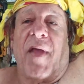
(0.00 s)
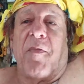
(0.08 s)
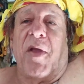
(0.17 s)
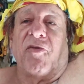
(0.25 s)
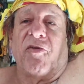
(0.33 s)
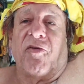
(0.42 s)

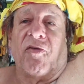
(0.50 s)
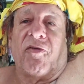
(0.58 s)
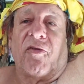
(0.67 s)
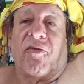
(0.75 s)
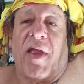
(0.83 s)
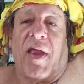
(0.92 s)
mentions
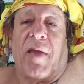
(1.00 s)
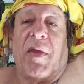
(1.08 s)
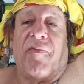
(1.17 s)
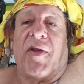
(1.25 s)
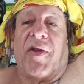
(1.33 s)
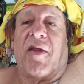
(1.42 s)
his name,
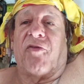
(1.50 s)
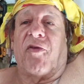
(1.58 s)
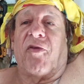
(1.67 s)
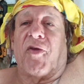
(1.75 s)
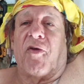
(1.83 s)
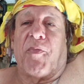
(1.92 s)
even as a
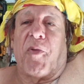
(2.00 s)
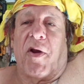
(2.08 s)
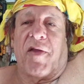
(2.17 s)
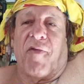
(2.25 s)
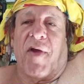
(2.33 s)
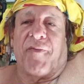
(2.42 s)

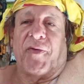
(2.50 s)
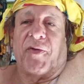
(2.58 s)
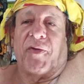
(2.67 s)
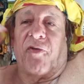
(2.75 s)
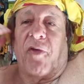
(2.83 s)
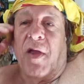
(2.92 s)
third-party
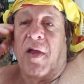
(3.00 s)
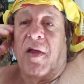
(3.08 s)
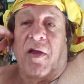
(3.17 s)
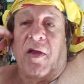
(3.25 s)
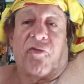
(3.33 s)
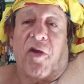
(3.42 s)
reference,
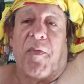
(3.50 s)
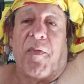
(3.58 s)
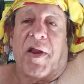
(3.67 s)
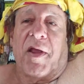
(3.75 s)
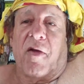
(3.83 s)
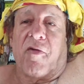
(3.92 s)
is
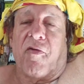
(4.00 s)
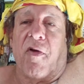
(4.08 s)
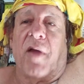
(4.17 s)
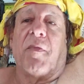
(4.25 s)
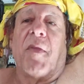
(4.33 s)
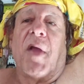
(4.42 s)
committing a
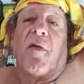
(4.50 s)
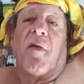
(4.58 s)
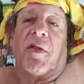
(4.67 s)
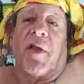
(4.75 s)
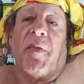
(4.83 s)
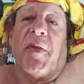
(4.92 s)
crime.
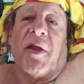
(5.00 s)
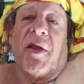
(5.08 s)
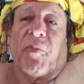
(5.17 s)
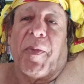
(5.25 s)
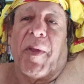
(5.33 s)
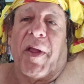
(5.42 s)
Well, let me
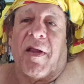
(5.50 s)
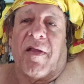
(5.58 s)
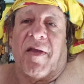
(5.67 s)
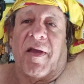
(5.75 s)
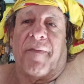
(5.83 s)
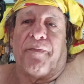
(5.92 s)
explain it
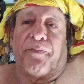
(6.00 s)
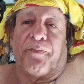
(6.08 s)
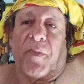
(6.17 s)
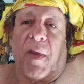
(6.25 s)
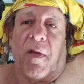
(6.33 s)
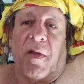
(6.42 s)
to you.
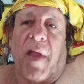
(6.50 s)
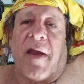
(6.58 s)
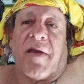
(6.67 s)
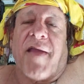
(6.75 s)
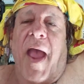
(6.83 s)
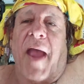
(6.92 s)

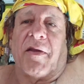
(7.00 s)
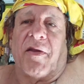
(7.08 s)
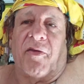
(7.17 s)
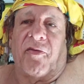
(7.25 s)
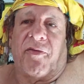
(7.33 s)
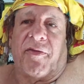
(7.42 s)

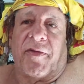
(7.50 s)
Antagonist,